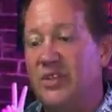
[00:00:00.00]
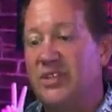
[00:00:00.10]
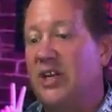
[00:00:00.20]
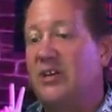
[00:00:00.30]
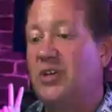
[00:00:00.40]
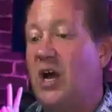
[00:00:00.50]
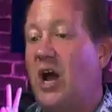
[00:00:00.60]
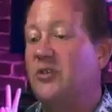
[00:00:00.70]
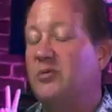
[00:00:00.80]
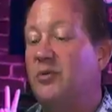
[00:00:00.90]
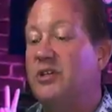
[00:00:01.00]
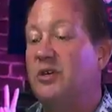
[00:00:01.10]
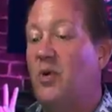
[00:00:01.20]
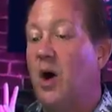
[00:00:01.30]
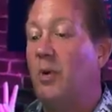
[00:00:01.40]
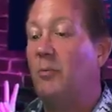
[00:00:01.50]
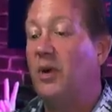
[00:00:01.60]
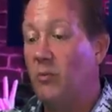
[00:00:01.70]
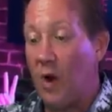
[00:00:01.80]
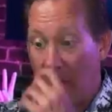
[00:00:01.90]
City of Chicago's police department,
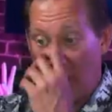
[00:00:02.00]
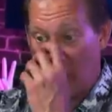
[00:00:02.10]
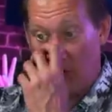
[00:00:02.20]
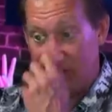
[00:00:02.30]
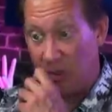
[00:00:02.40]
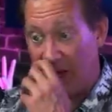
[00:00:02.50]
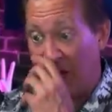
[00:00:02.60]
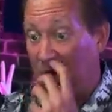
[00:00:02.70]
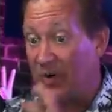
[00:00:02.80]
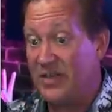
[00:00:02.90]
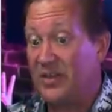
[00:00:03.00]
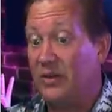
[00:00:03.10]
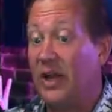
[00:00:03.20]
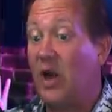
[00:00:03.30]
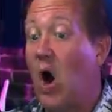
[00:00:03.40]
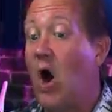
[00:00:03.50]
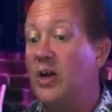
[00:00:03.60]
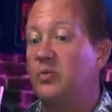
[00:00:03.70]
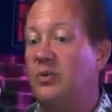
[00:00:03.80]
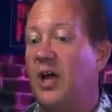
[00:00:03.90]
meanwhile, had also been increasingly at
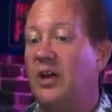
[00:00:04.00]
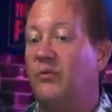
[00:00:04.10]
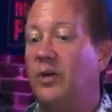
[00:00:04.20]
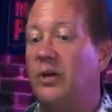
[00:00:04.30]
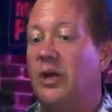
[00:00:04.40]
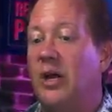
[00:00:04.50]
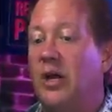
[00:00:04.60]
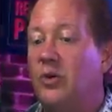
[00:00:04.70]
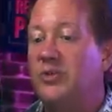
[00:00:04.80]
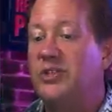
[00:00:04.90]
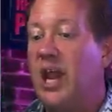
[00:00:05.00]
odds with Lightfoot, whose